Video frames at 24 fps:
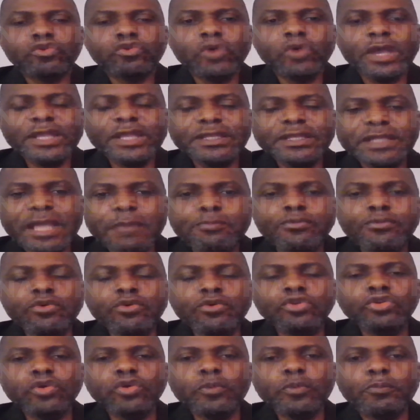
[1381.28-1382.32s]
to
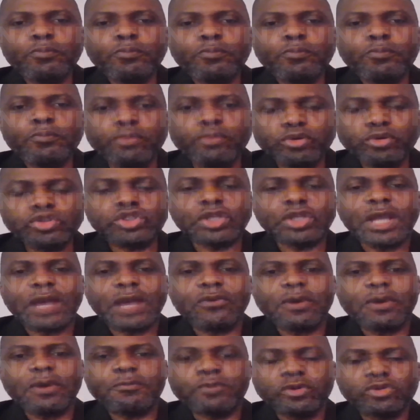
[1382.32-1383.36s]
enable you push
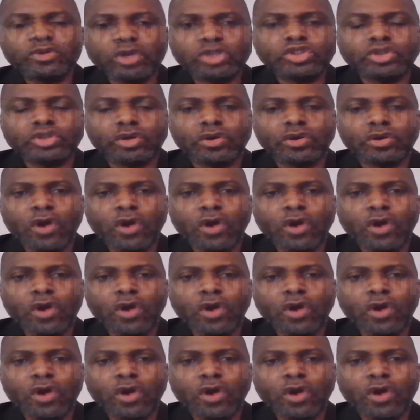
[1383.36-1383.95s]
our production